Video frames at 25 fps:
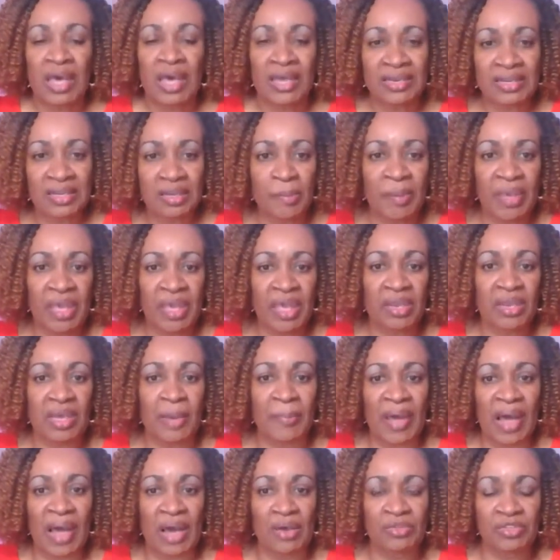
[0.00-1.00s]
a little bit
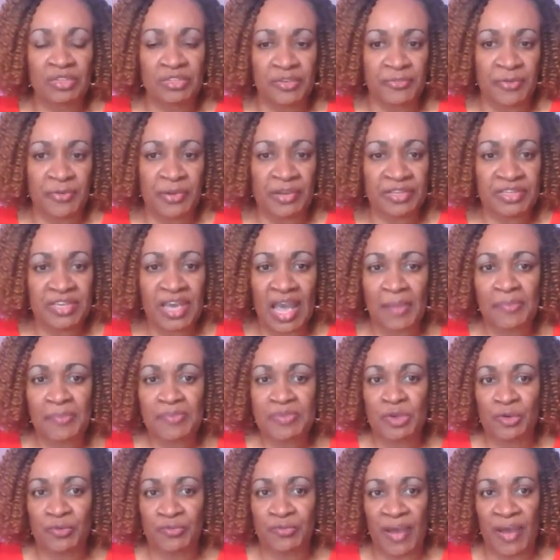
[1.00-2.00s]
about the different
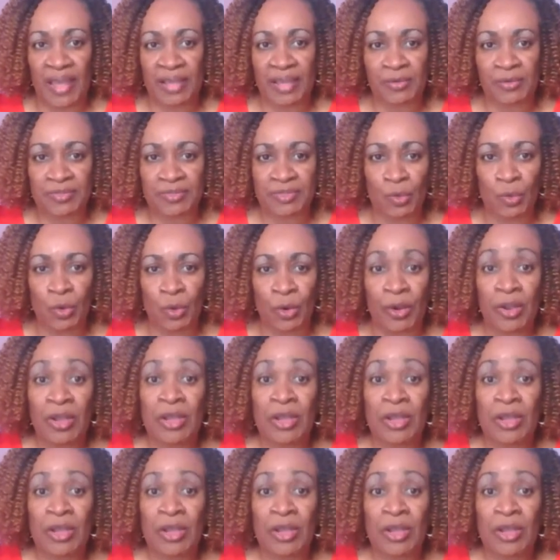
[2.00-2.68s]
types of FICO score.